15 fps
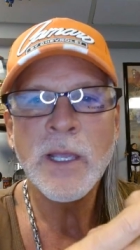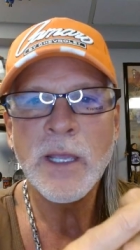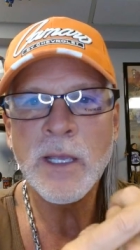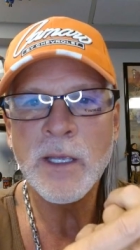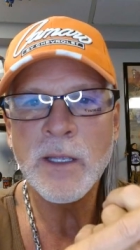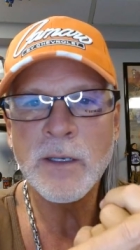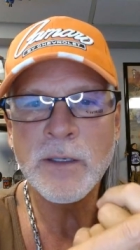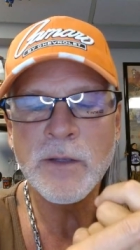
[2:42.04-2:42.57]

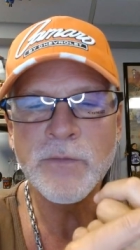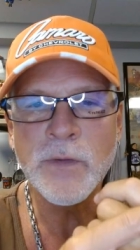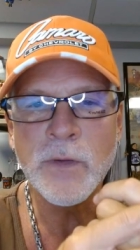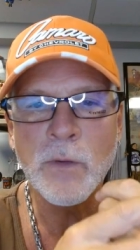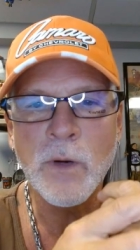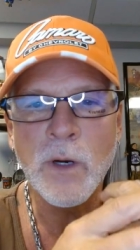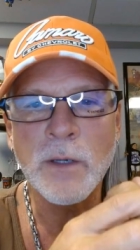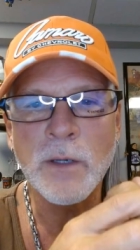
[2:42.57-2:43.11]
And if
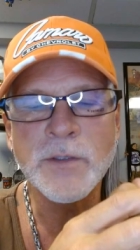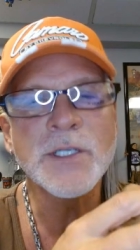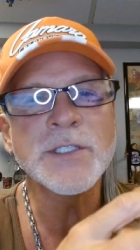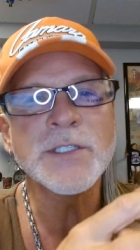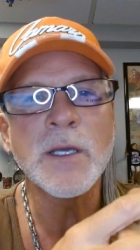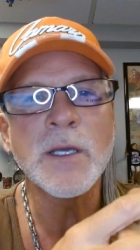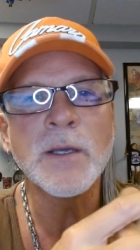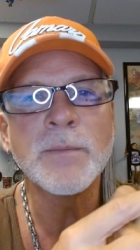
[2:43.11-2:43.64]
you are
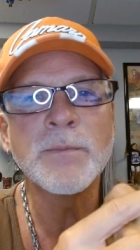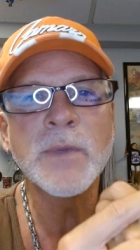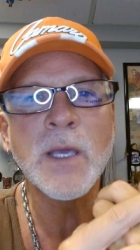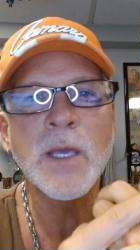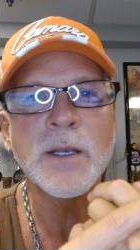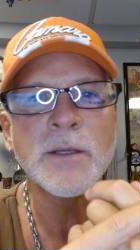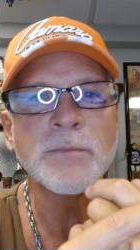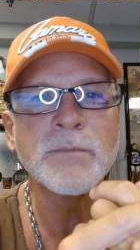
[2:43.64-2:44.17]
just uh,
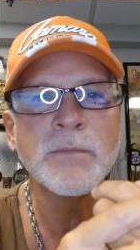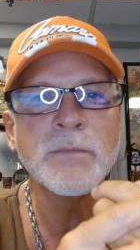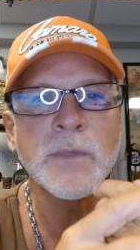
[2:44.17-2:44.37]
kind of,